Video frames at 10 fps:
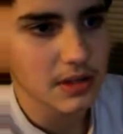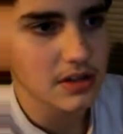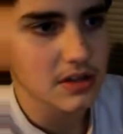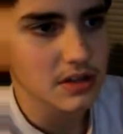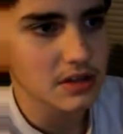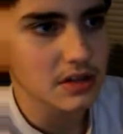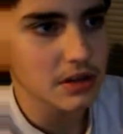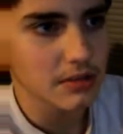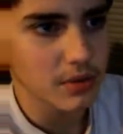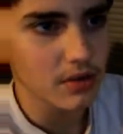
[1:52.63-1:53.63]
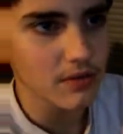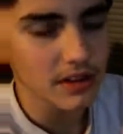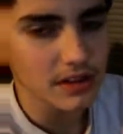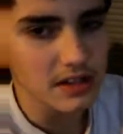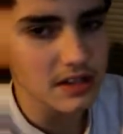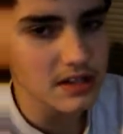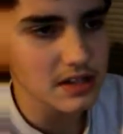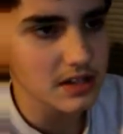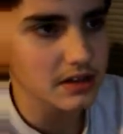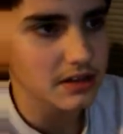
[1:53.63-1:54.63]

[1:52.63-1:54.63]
it's like perfectly detailed.